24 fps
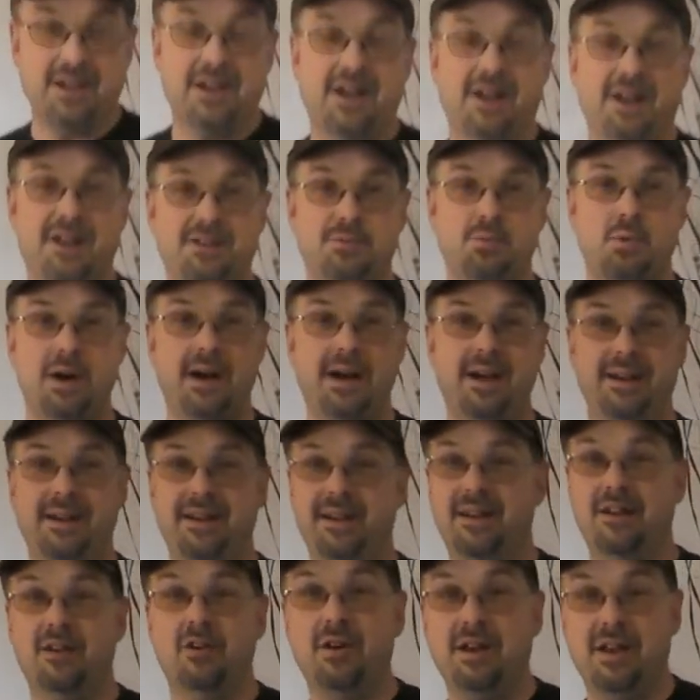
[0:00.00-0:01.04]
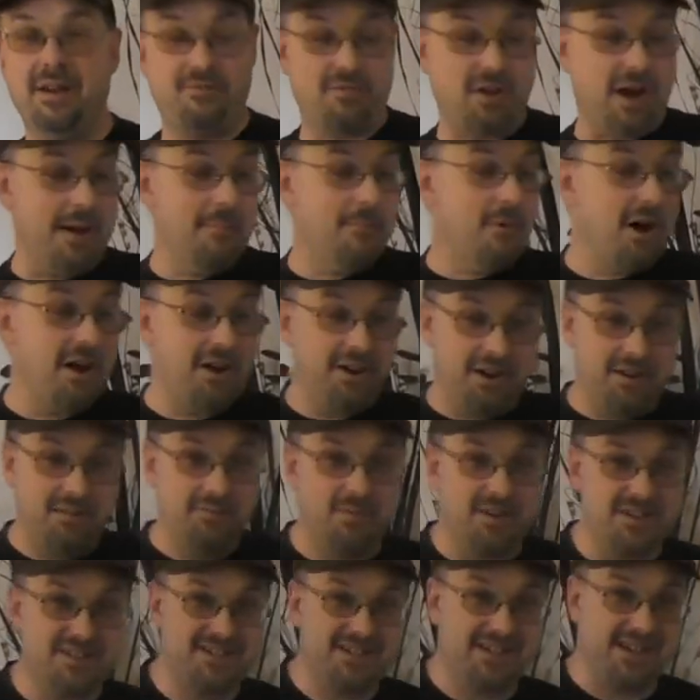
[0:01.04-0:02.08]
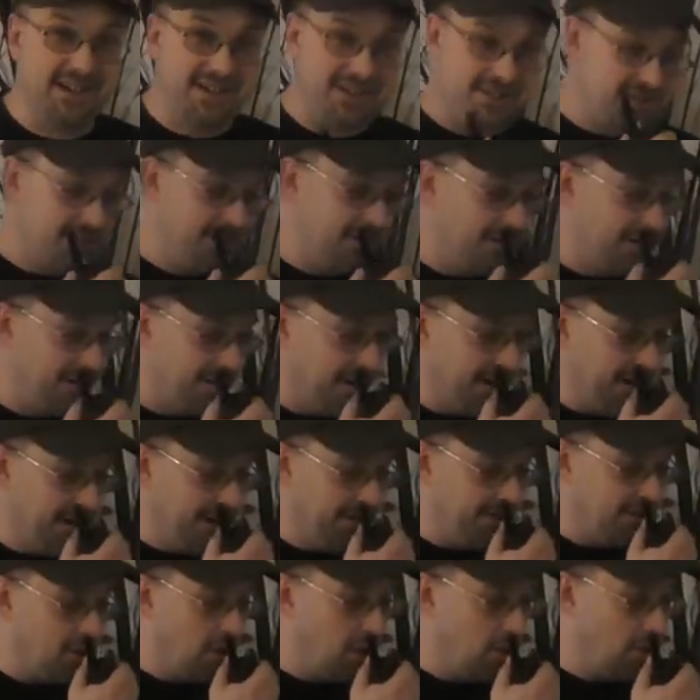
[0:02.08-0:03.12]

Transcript: and that's why, you know, if I'm on an investigation and my